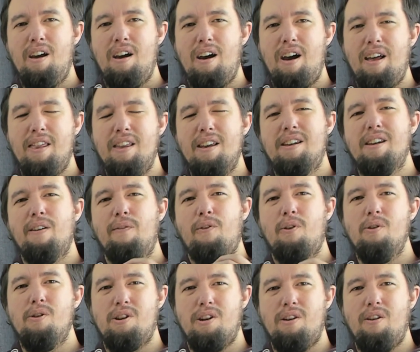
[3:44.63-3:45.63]
And the
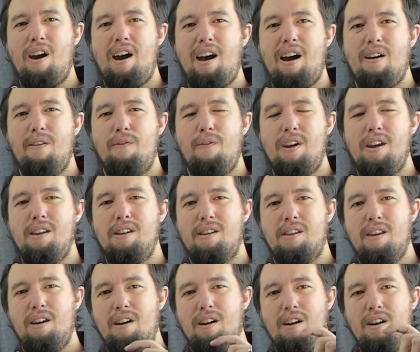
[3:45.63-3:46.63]
difficulty you have is
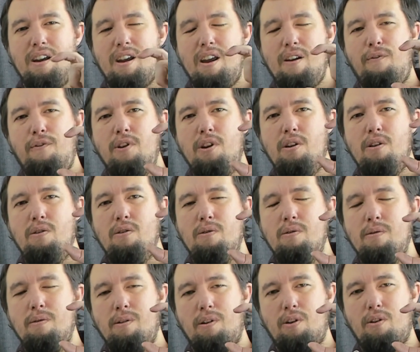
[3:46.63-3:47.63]
that if you
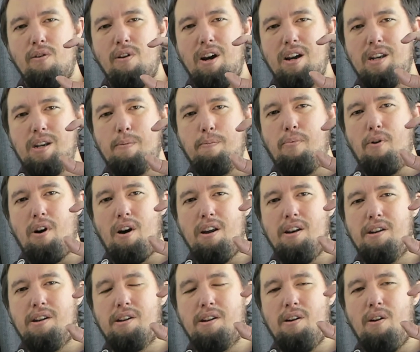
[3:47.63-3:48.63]
create
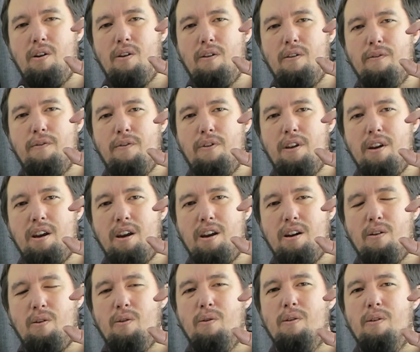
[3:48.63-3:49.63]
sprites of the
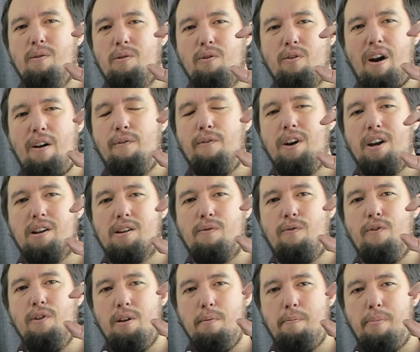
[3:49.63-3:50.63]
or graphics
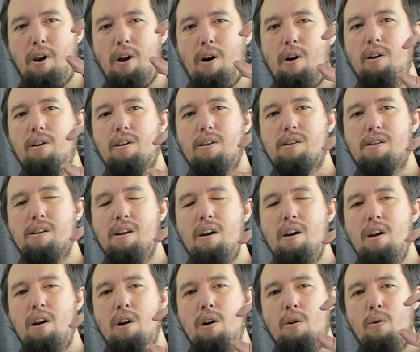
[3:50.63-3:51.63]
for the blocks,
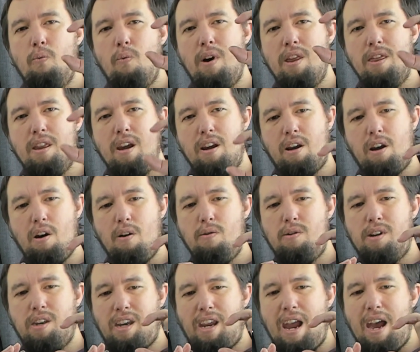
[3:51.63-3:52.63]
when they go
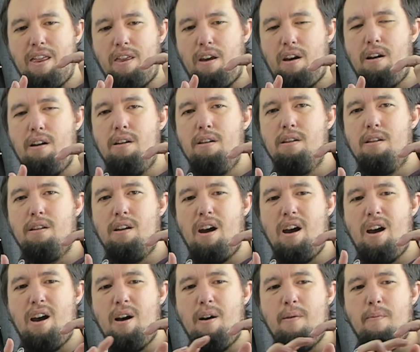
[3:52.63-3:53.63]
together
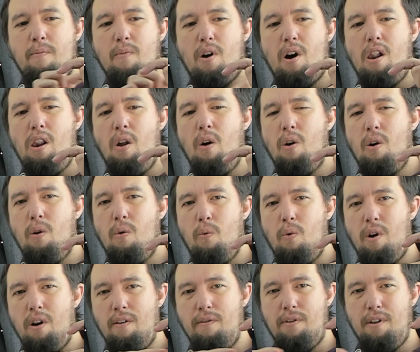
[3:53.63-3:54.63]
um, along
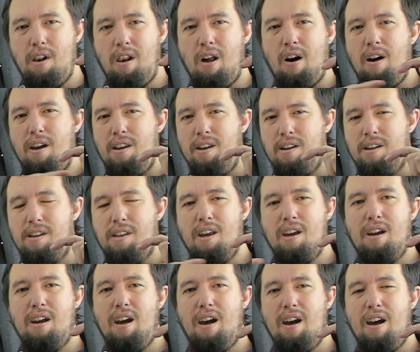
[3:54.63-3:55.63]
one of the lines
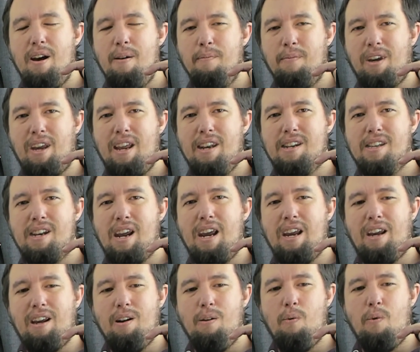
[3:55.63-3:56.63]
that um, gets
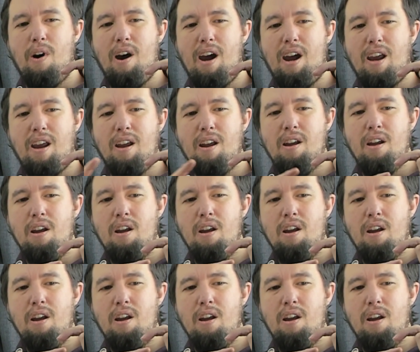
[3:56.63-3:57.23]
taken away,